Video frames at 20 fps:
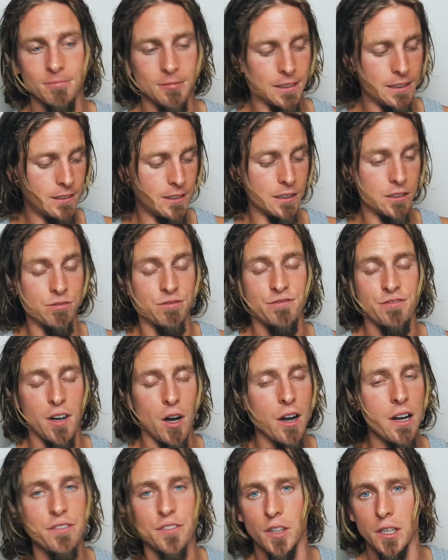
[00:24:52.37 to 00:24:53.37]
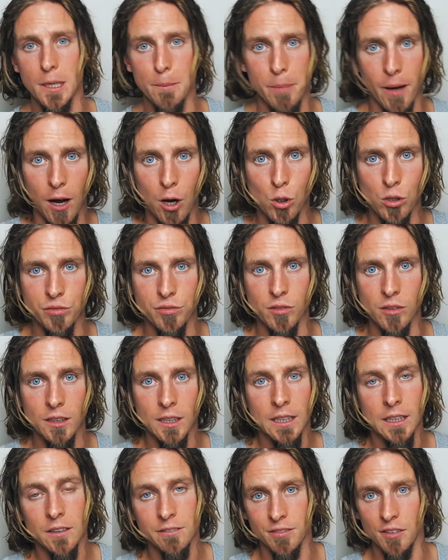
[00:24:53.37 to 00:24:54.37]
It's very, very powerful
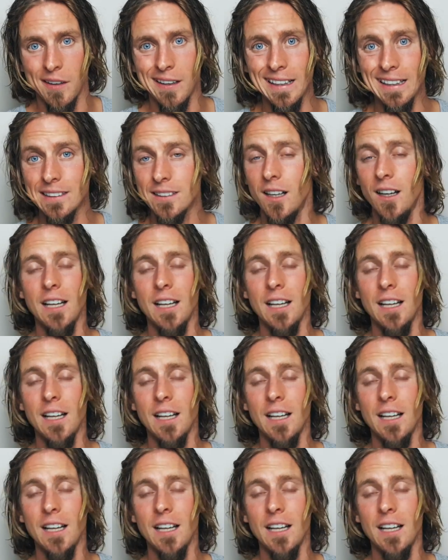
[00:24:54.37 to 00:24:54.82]
for health.